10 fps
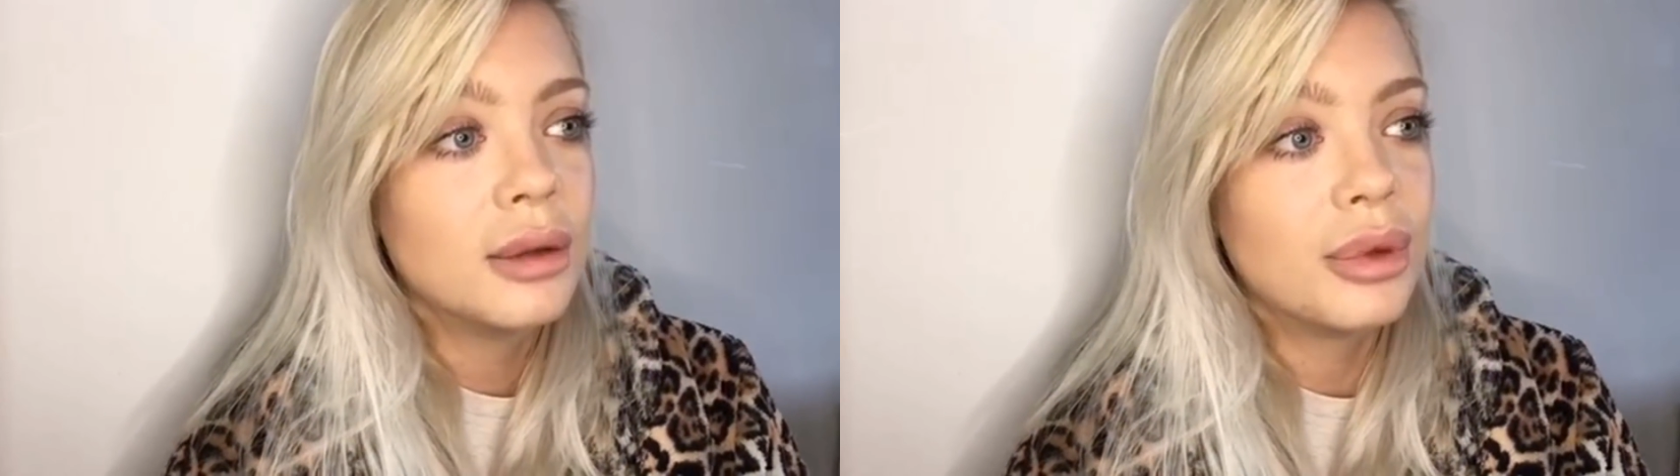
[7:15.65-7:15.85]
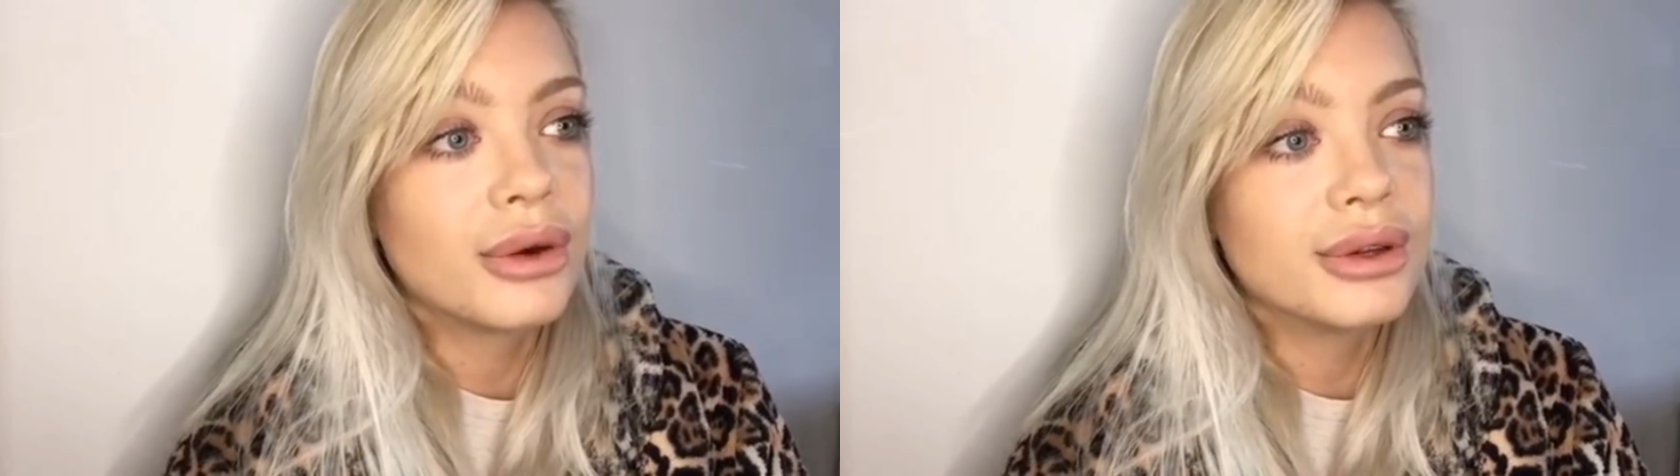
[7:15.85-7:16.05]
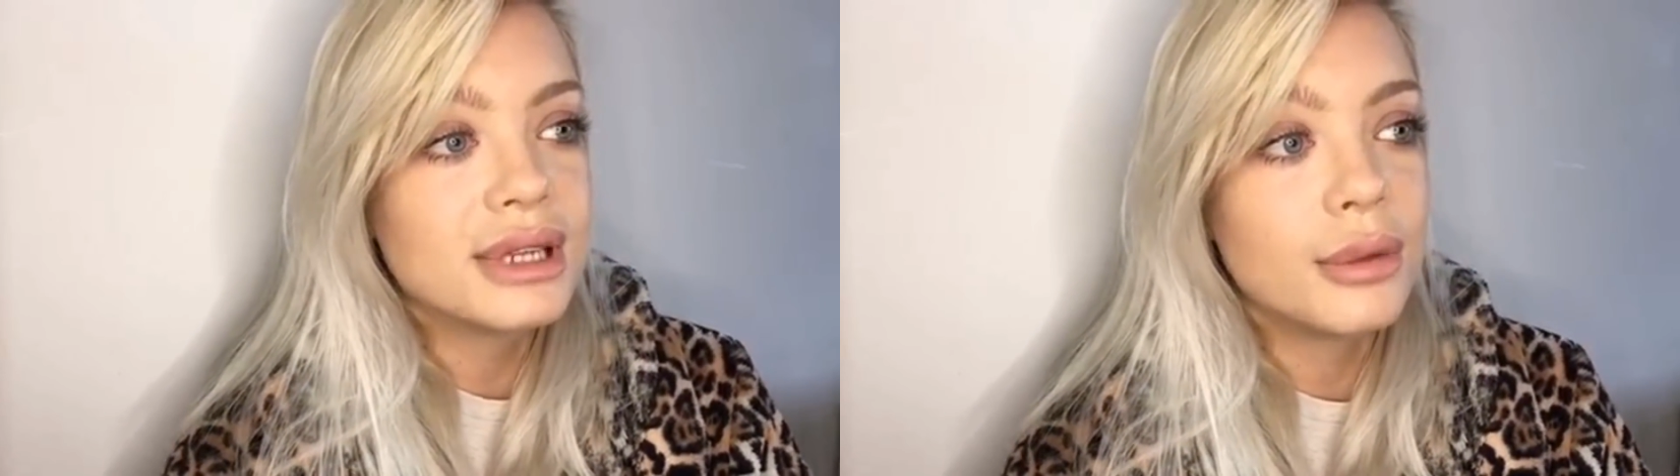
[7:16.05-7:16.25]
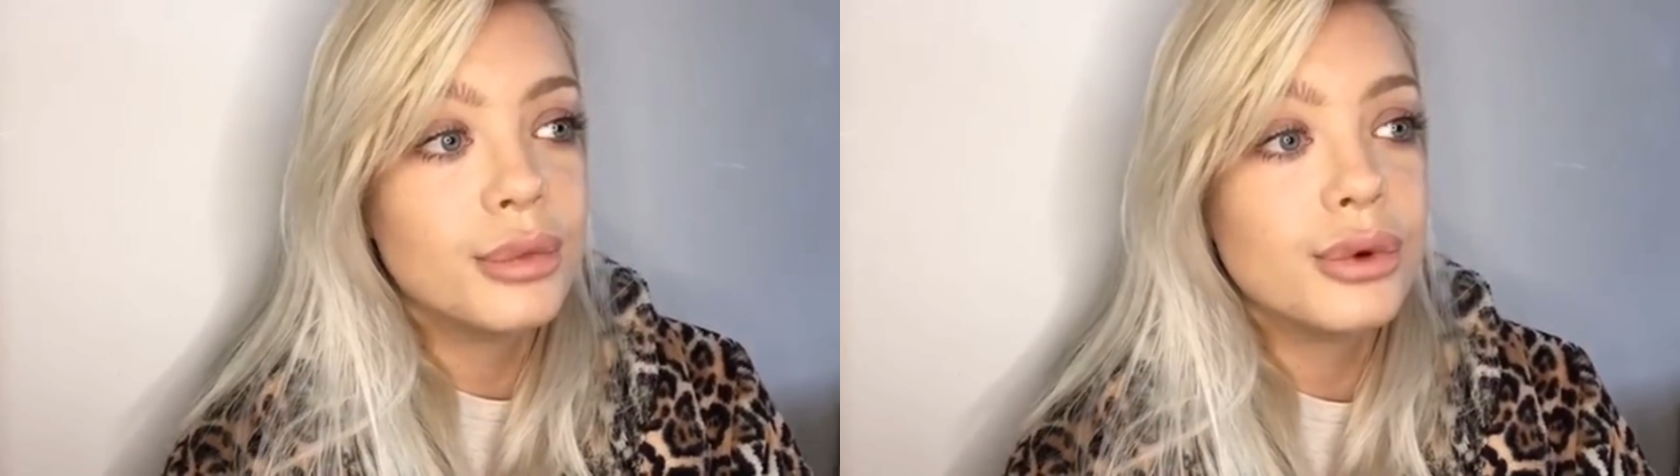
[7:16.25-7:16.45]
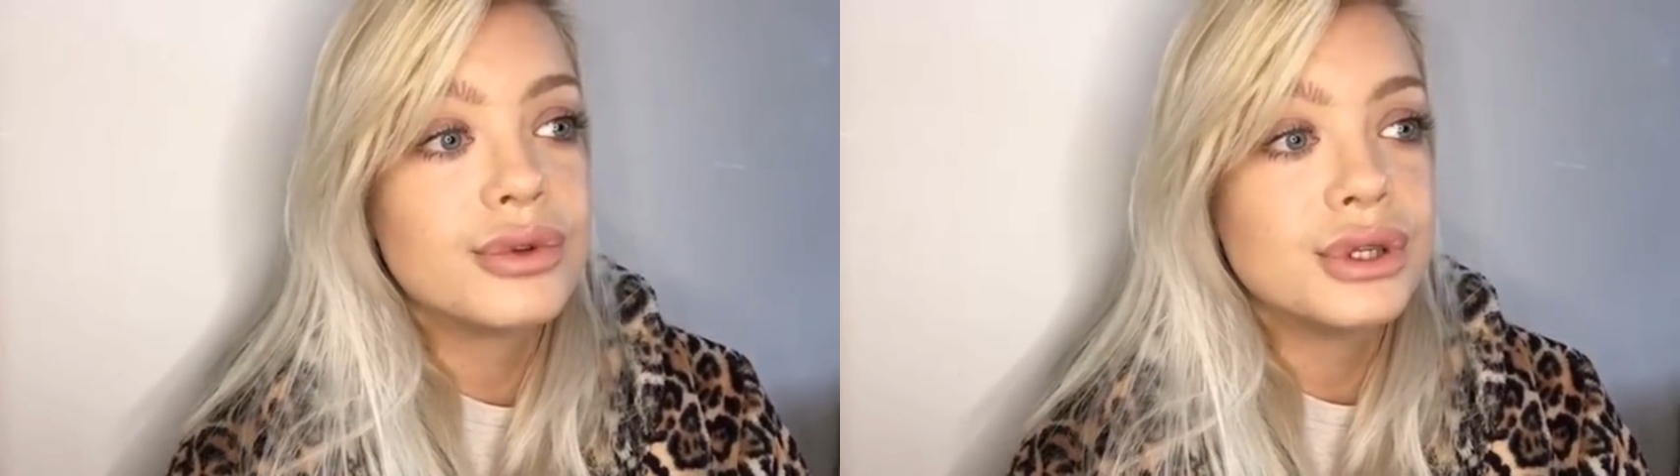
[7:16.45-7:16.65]
because I'd
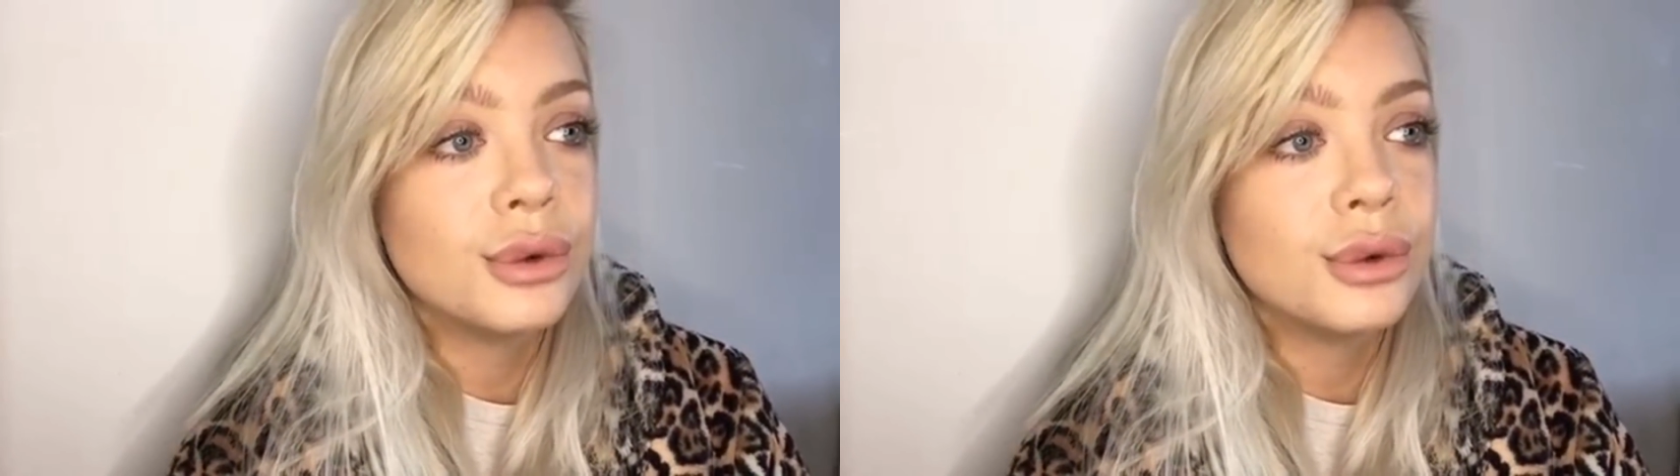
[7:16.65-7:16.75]
moved to